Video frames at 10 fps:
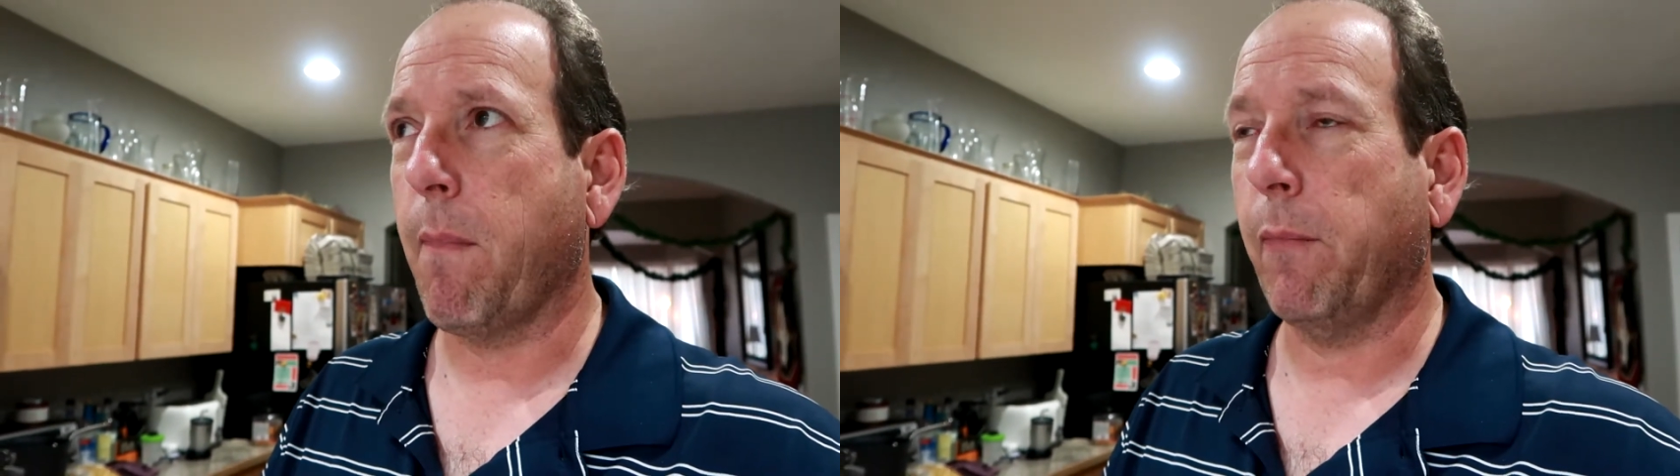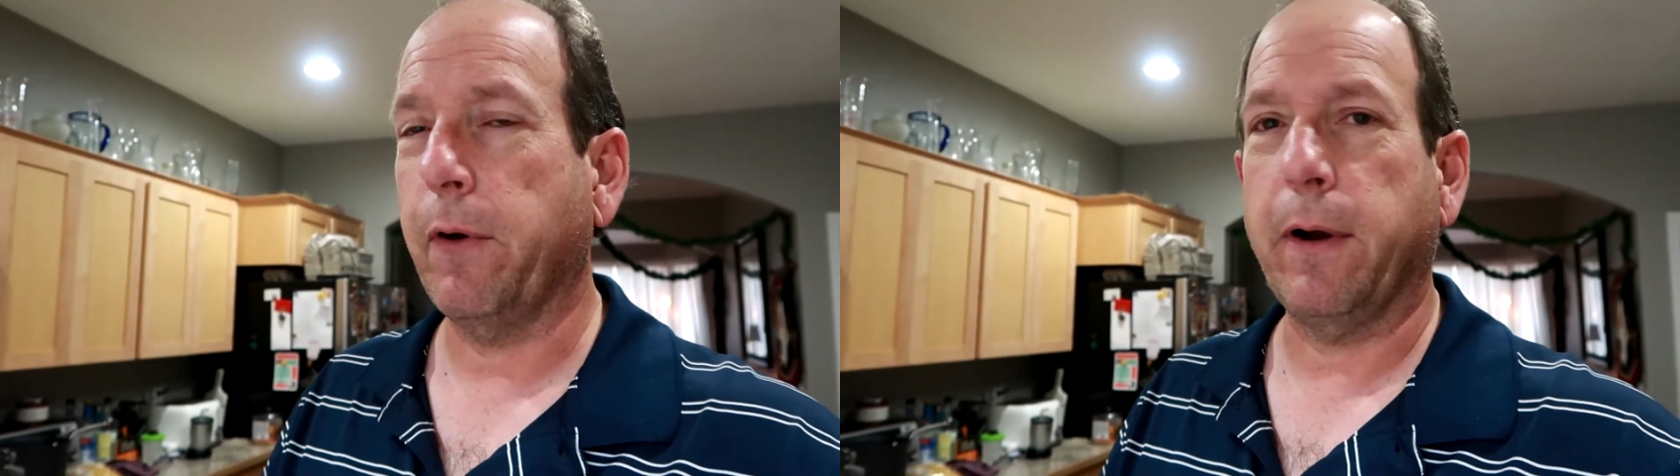
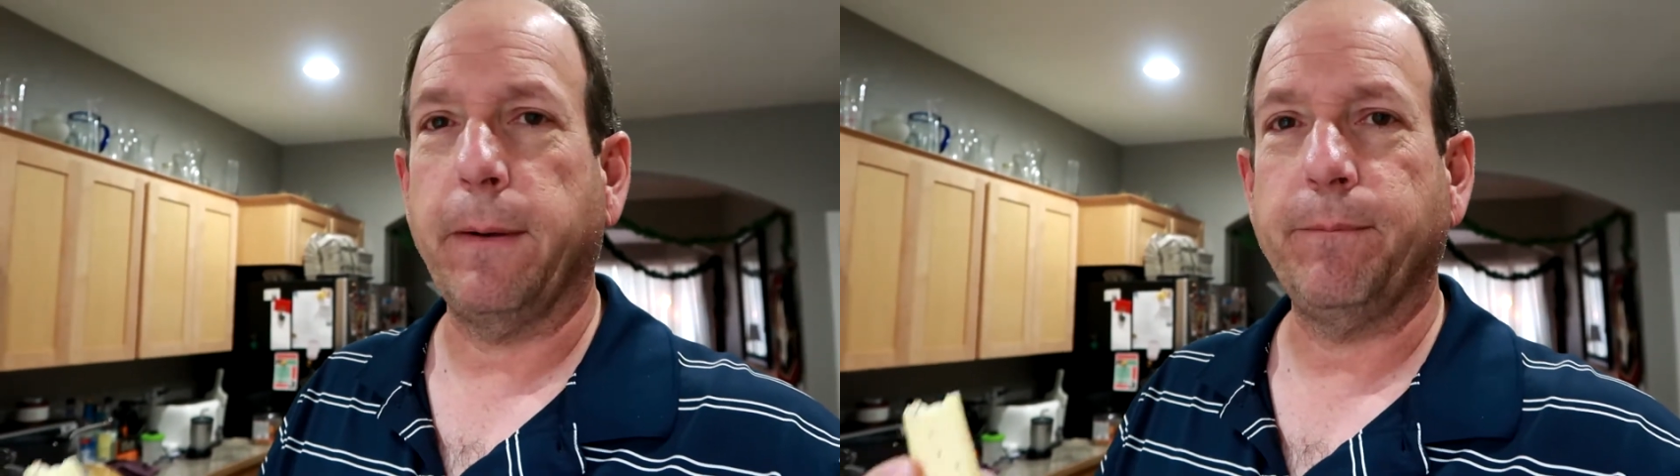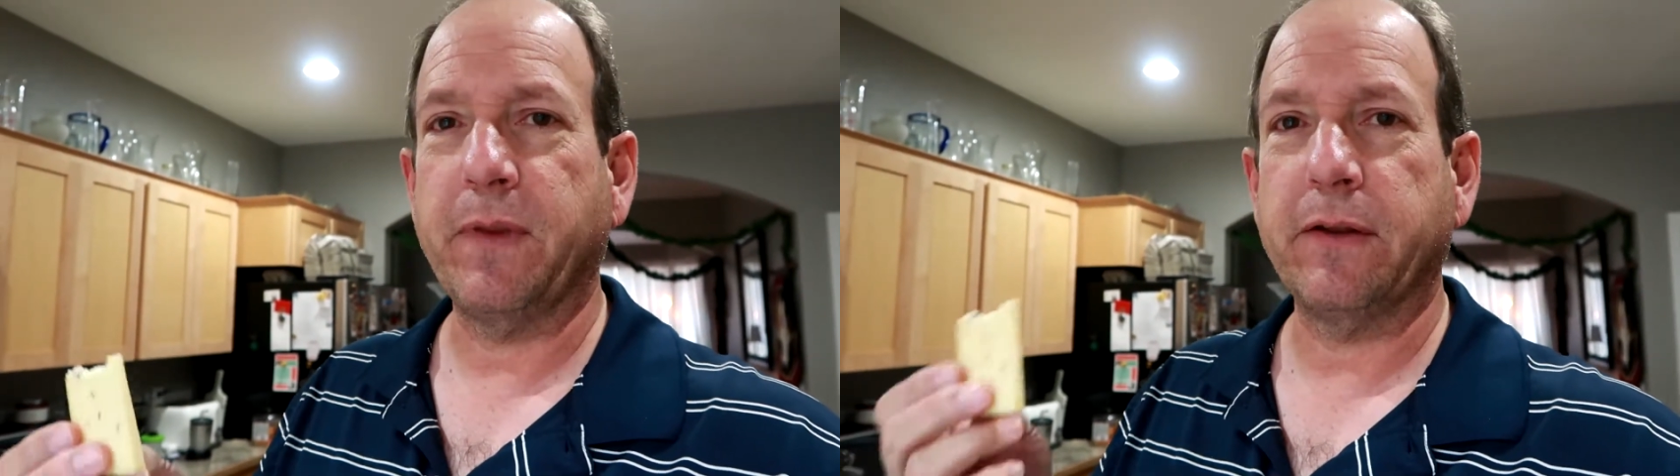
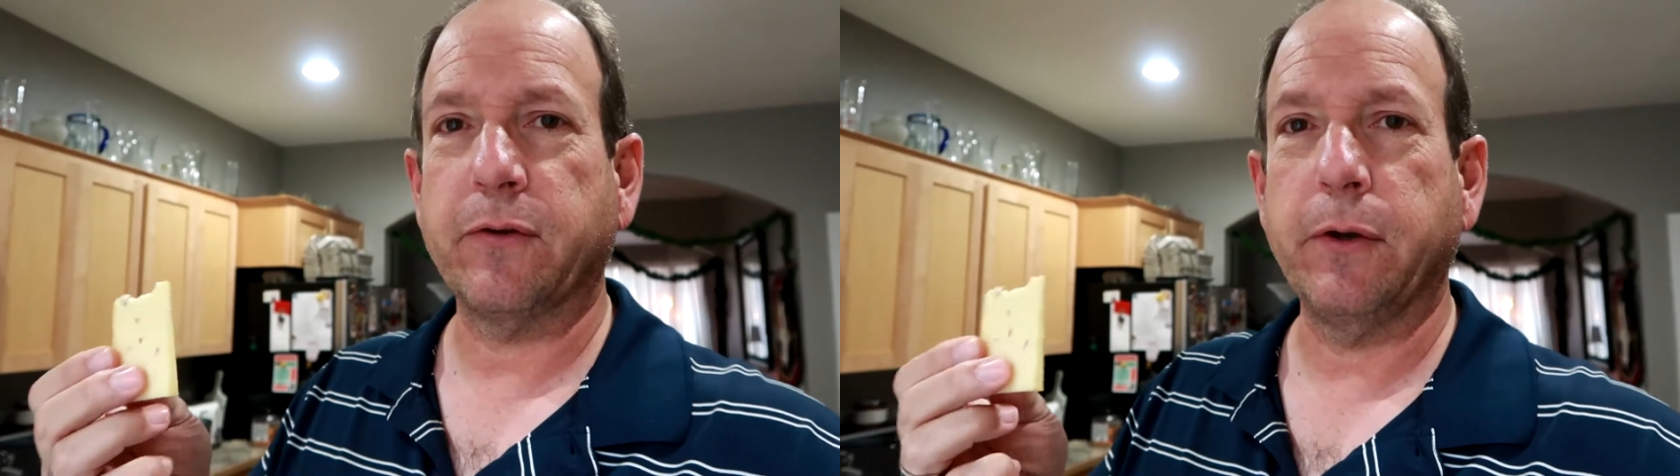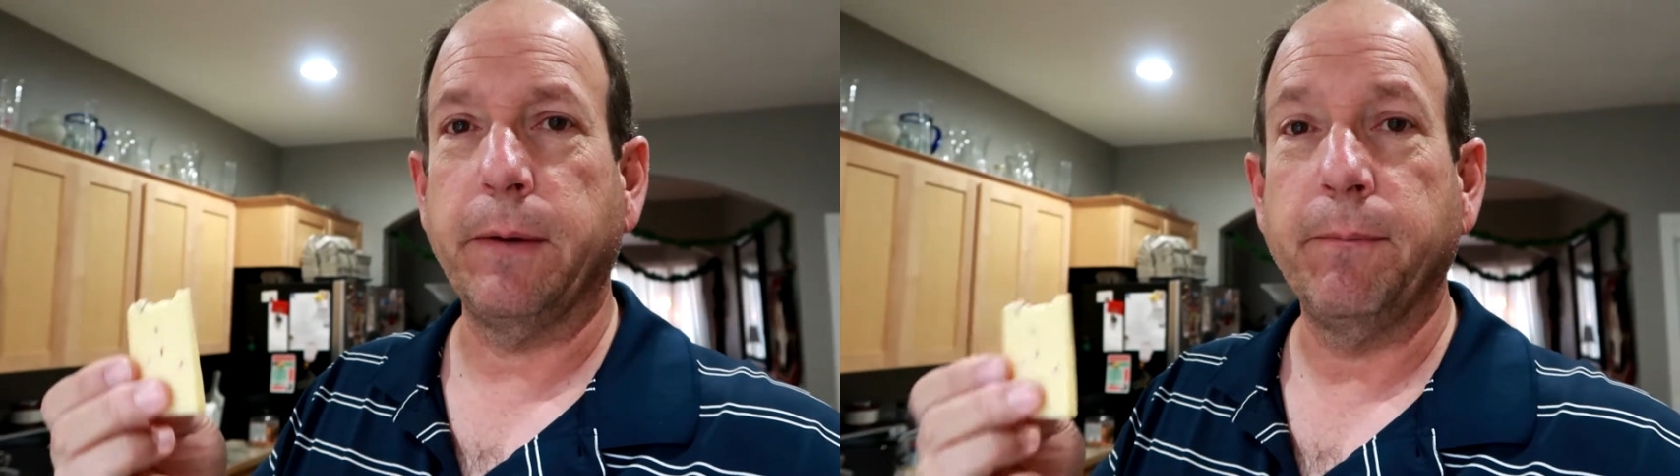Oh, that's
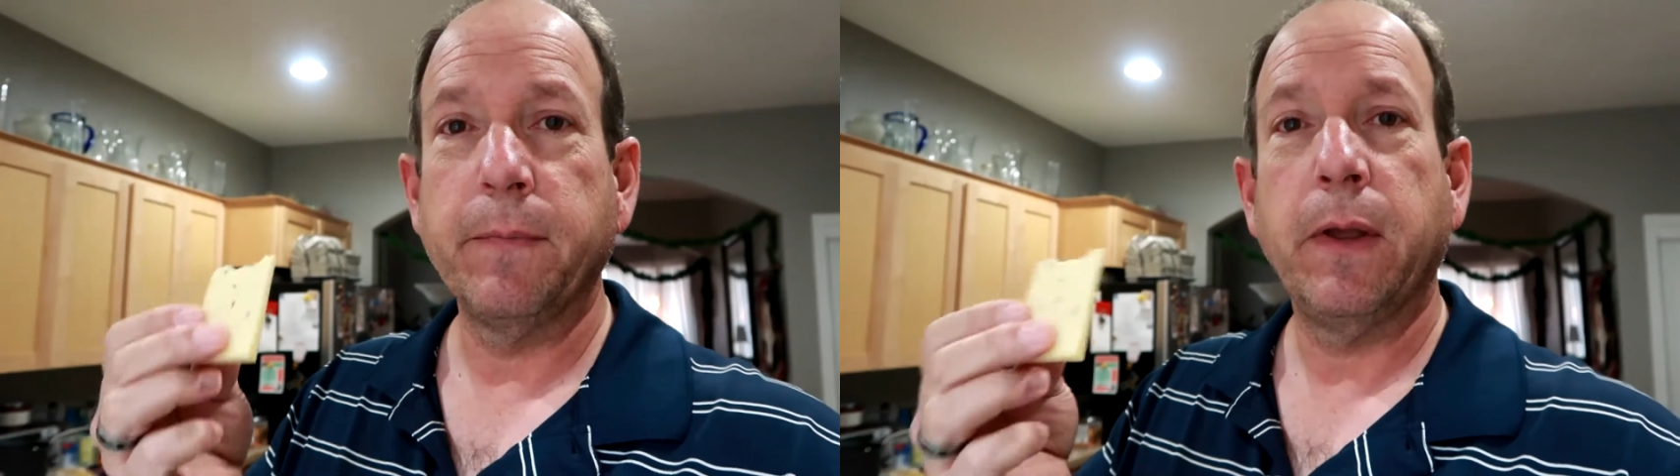good.